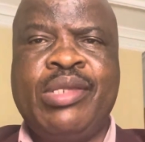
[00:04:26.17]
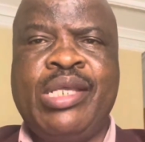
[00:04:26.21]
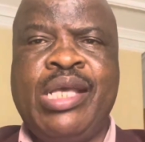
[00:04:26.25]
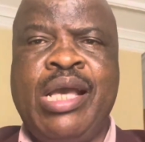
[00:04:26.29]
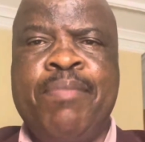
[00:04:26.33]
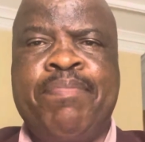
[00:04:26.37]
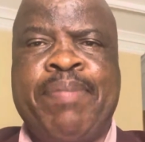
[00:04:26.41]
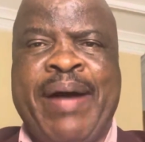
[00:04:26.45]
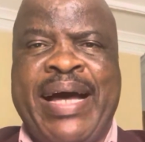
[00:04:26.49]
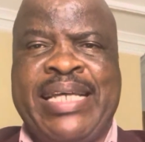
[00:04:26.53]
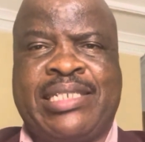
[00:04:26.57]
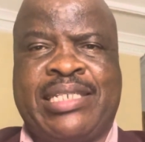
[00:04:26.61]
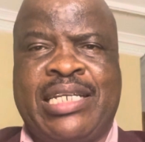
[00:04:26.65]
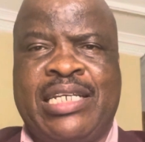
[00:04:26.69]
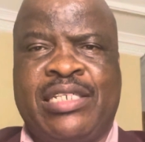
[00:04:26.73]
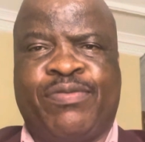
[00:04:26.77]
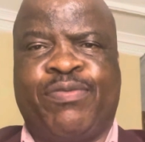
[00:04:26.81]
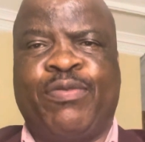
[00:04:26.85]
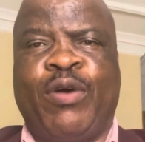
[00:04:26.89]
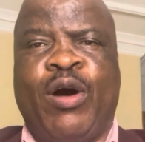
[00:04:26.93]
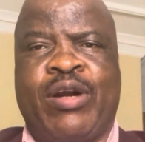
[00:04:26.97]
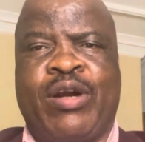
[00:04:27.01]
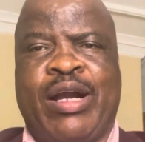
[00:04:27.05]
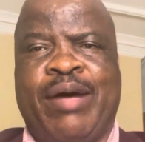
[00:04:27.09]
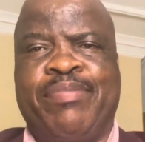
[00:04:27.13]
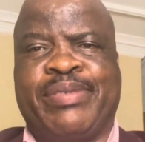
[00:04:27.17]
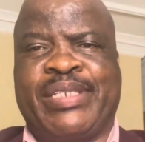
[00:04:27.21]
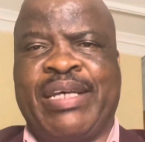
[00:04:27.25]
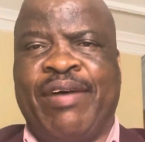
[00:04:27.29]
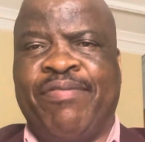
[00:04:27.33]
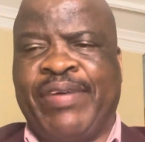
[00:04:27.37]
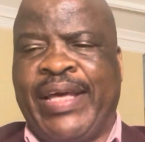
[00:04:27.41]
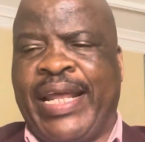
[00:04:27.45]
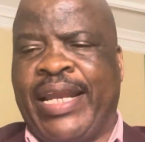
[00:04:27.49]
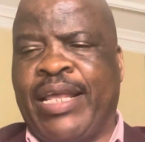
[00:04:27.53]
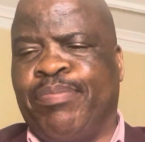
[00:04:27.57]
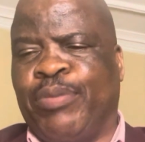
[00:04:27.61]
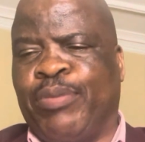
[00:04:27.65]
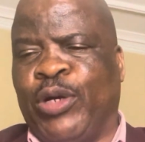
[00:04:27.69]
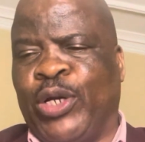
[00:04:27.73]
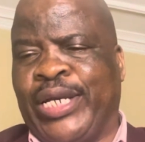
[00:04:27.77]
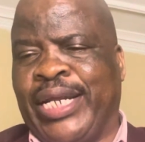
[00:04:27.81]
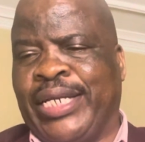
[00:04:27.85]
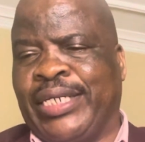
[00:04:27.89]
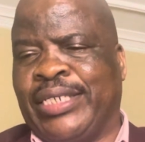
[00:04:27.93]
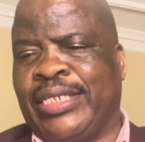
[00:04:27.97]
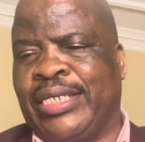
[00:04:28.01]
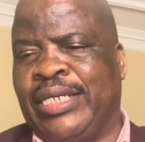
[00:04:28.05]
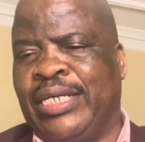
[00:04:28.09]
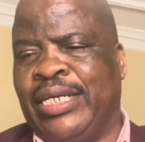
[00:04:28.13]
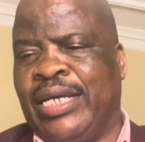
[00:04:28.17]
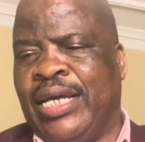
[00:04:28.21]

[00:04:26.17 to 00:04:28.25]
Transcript: Pastors' forums are very important.